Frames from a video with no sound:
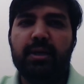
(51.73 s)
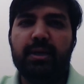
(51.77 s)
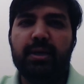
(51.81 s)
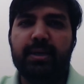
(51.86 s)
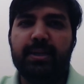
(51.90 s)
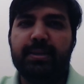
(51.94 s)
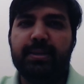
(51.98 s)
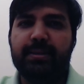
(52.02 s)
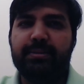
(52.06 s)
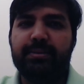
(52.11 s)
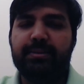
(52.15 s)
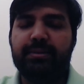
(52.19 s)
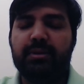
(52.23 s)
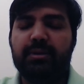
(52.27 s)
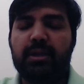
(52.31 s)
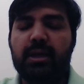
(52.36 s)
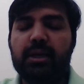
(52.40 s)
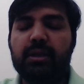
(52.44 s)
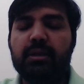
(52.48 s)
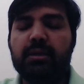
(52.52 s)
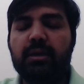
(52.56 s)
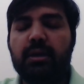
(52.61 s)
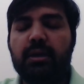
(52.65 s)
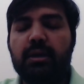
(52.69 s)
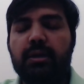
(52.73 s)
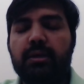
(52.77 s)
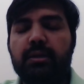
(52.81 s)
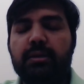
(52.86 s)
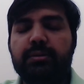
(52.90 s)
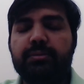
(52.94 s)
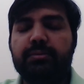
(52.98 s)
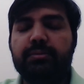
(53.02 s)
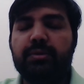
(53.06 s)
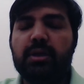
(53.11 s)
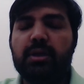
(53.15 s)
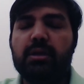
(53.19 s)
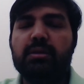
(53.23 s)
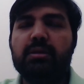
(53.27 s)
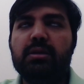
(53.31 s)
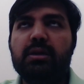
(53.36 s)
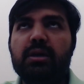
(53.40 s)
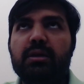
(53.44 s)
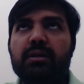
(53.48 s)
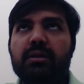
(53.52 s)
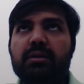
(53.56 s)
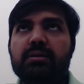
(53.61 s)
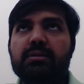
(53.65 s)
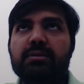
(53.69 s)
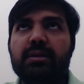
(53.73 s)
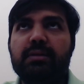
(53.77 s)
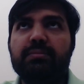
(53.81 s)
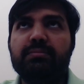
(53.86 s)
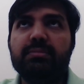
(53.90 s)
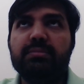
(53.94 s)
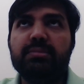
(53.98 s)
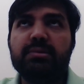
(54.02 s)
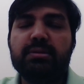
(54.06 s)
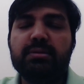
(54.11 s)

There are some